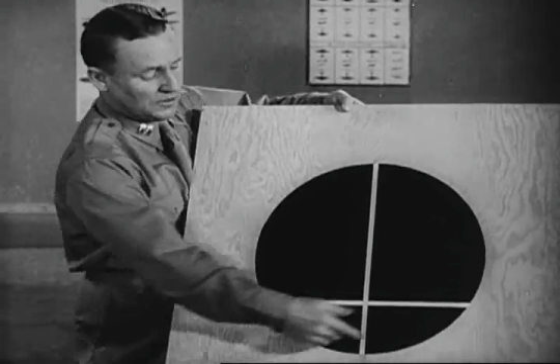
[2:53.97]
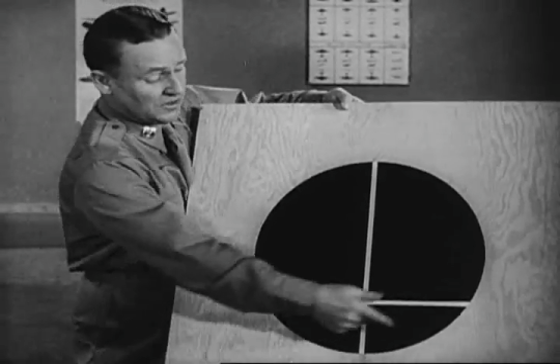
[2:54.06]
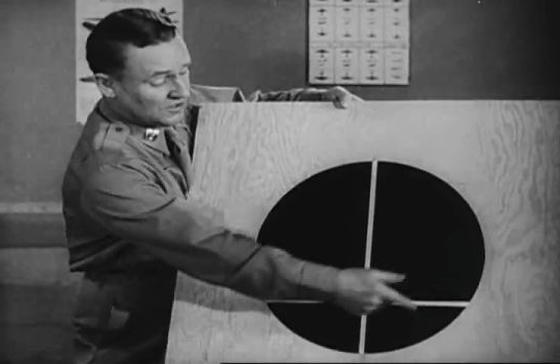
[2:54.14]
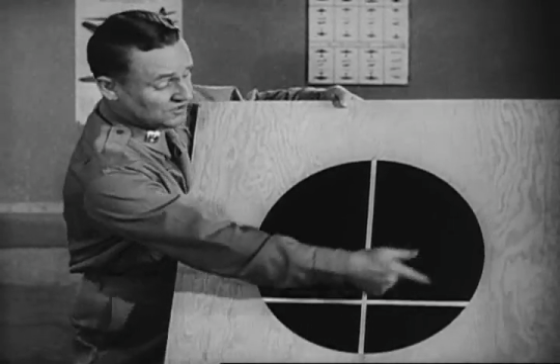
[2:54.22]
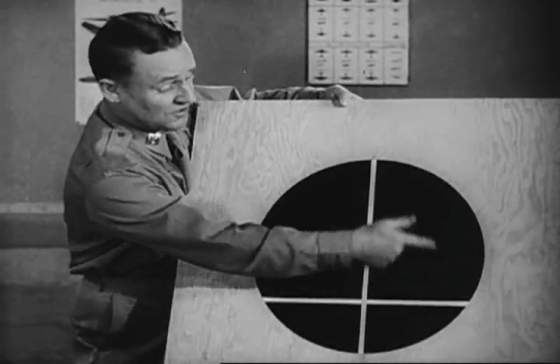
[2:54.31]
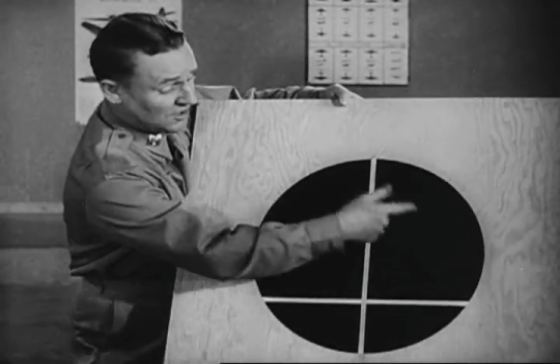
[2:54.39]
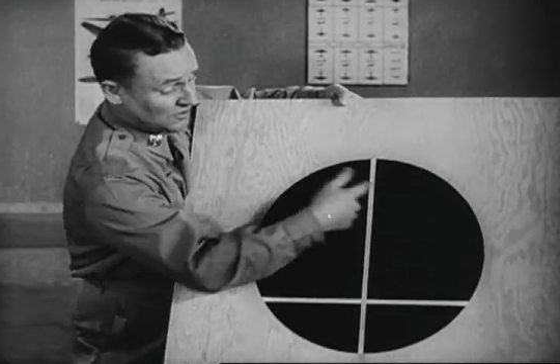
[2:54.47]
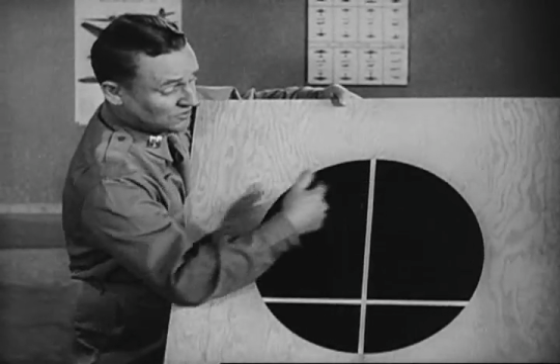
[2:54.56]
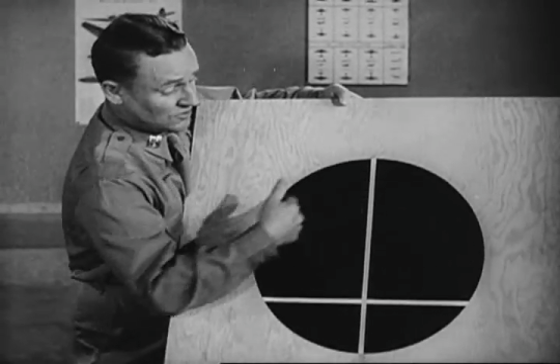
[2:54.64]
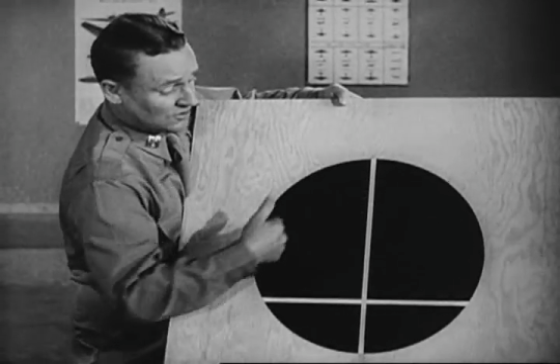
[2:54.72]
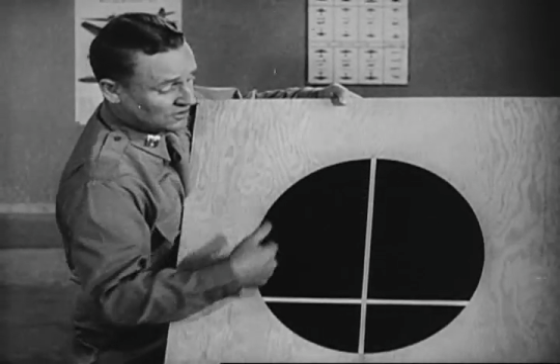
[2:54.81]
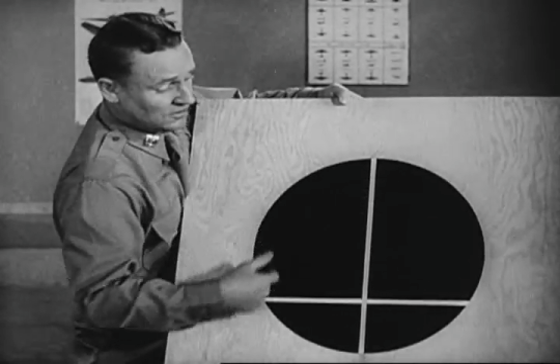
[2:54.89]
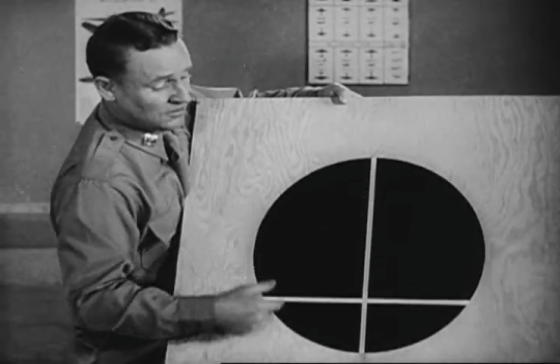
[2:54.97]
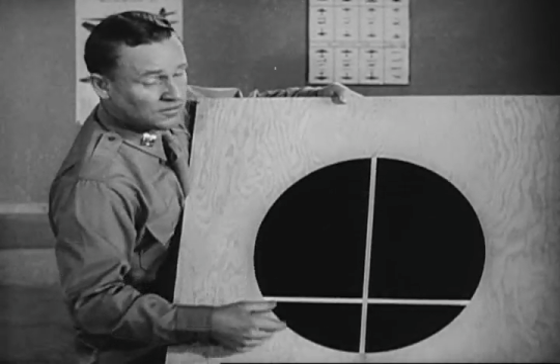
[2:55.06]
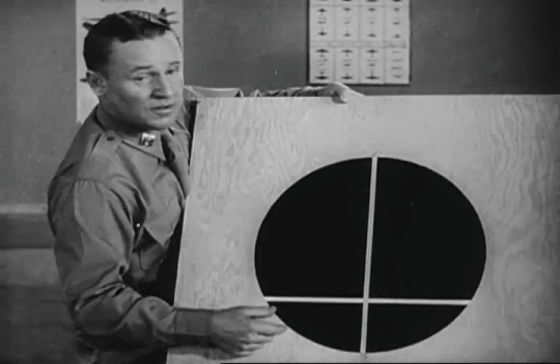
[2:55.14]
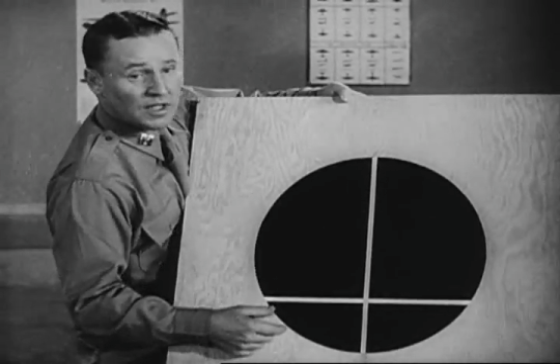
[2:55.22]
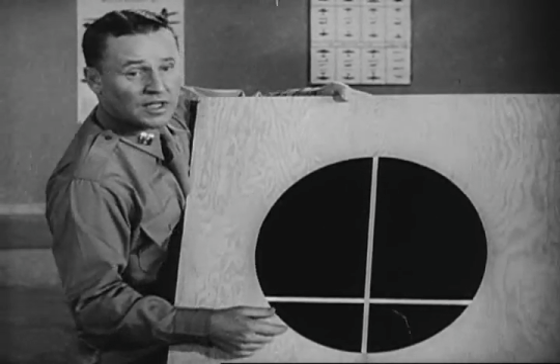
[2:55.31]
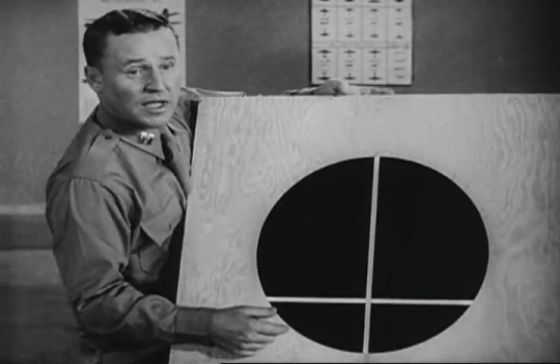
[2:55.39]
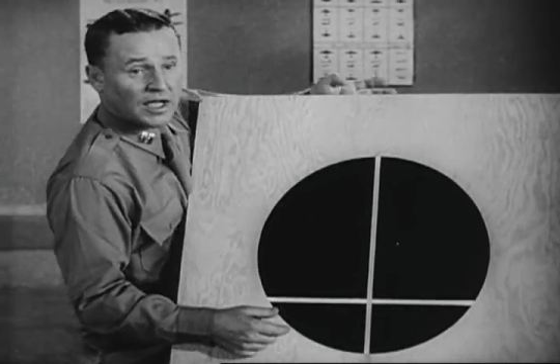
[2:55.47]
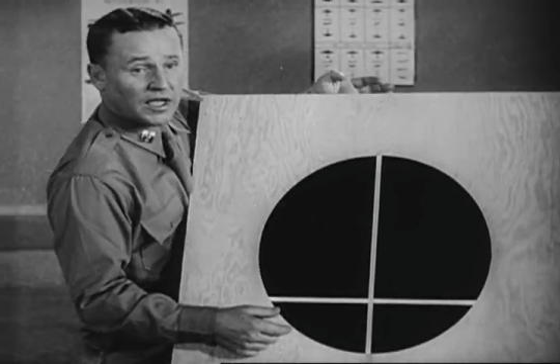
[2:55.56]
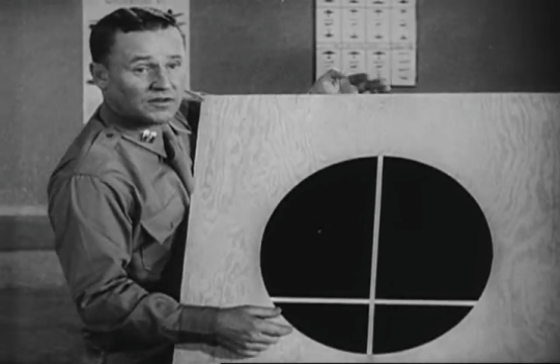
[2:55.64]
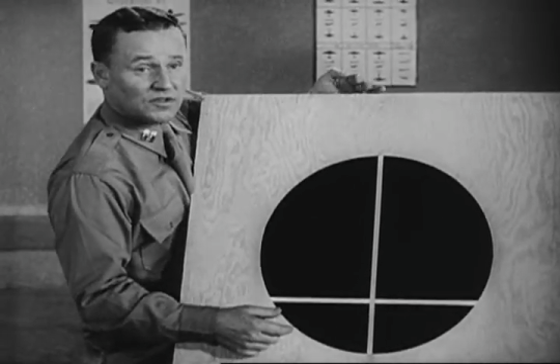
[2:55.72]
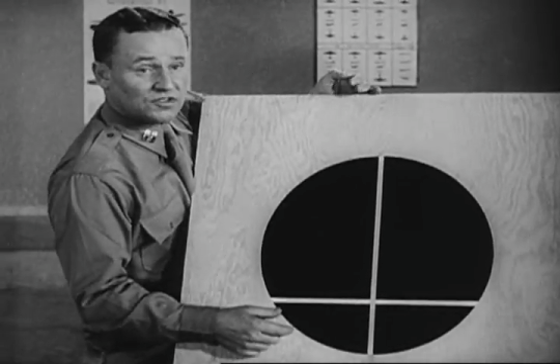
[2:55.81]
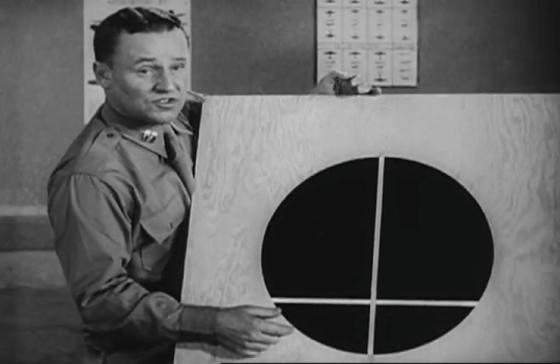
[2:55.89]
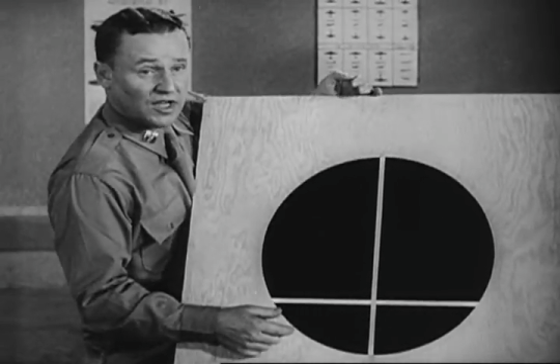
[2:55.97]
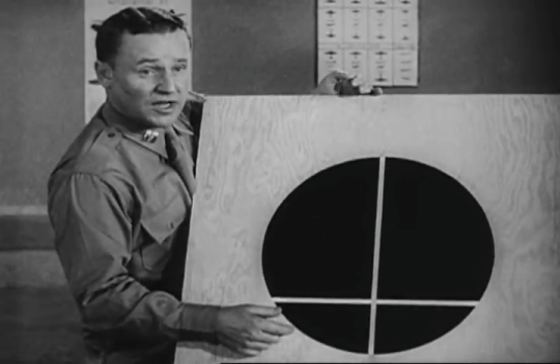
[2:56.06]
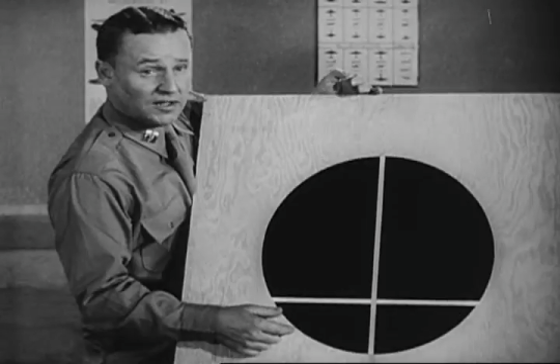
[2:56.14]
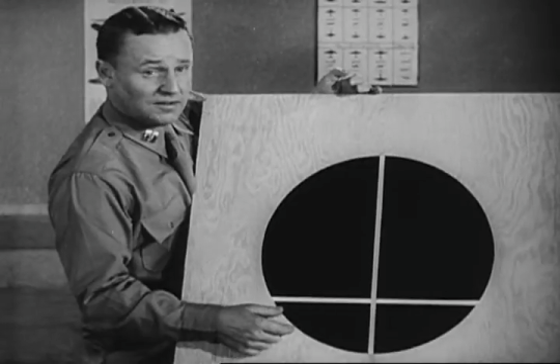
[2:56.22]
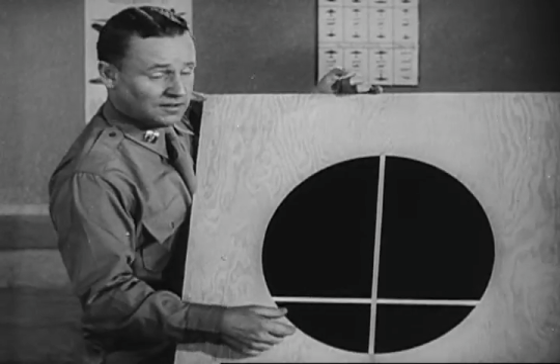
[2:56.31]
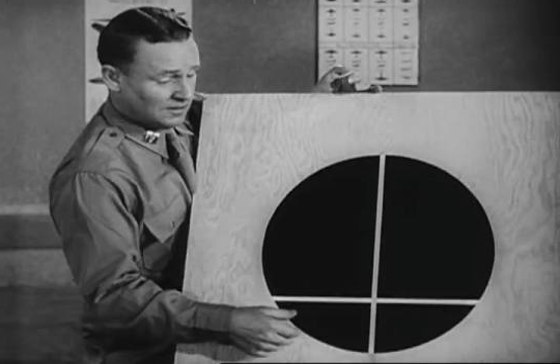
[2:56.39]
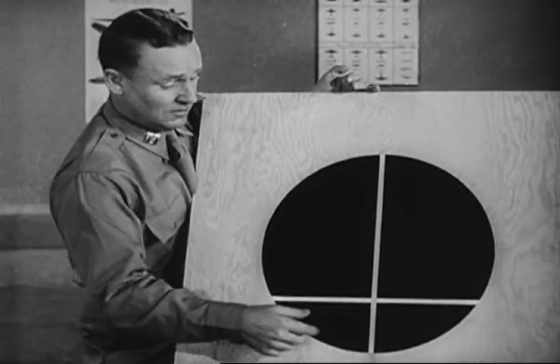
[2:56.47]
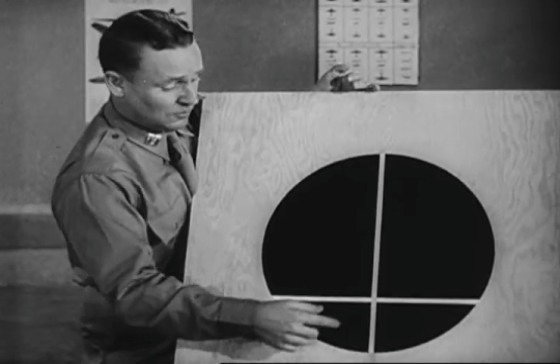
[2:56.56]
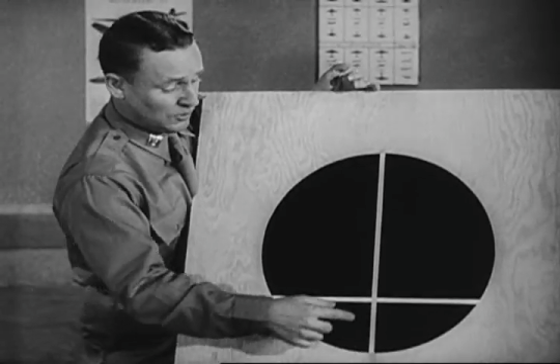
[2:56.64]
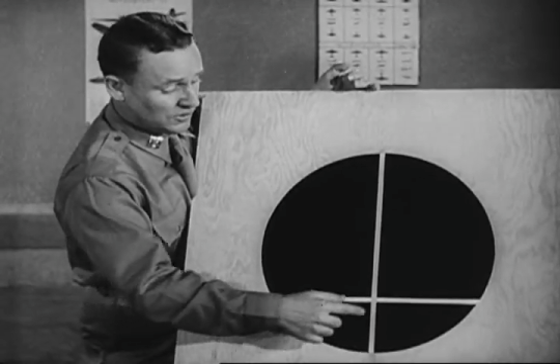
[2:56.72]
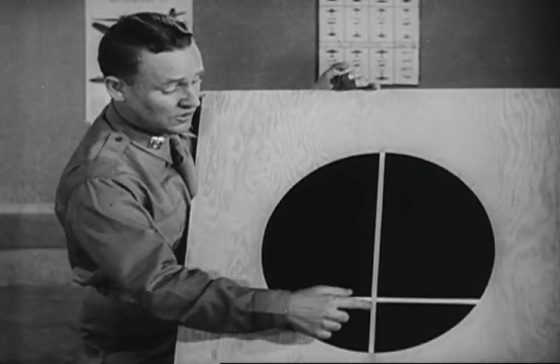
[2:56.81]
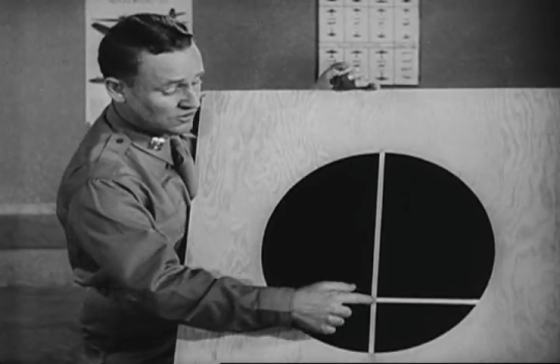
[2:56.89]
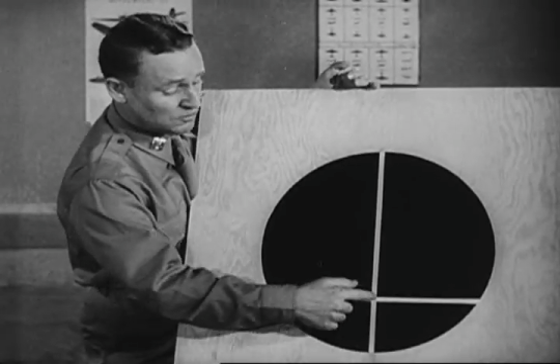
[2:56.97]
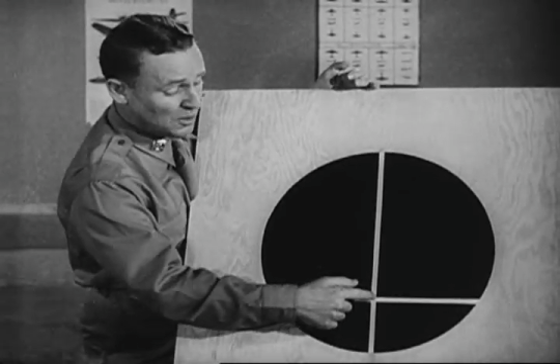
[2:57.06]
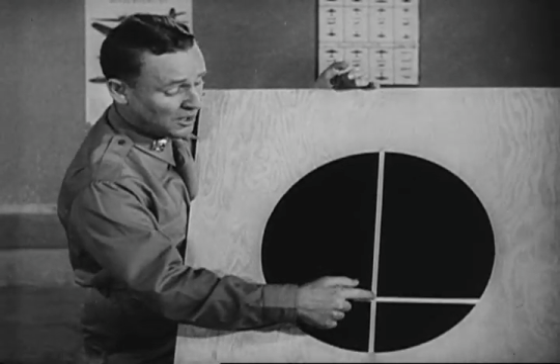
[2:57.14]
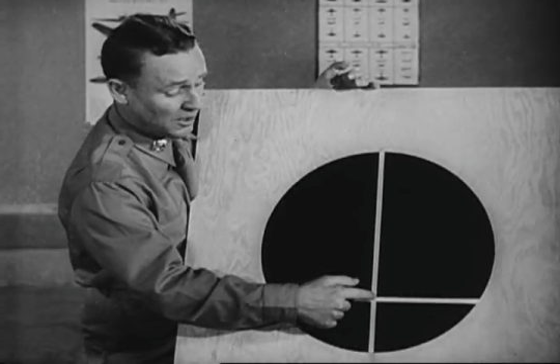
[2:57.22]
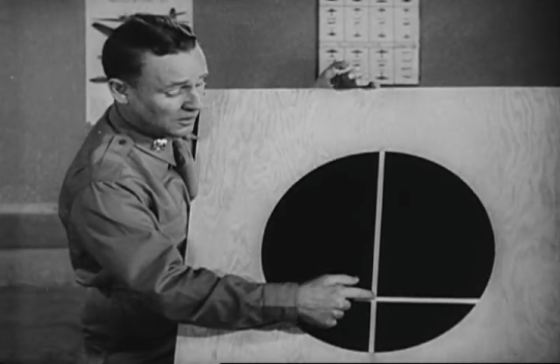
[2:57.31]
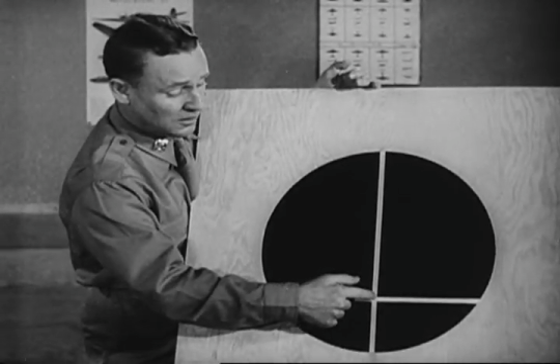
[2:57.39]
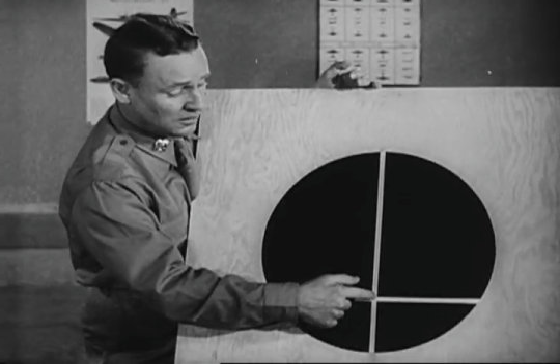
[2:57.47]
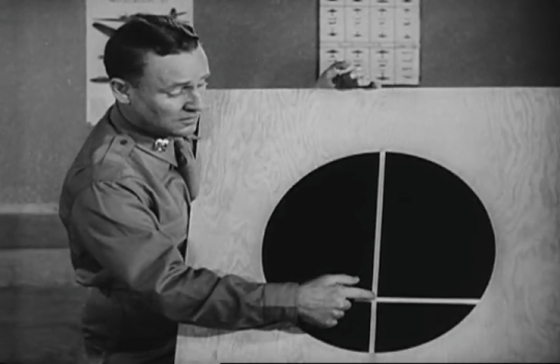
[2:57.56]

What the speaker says: with this disc and the sight with this mark.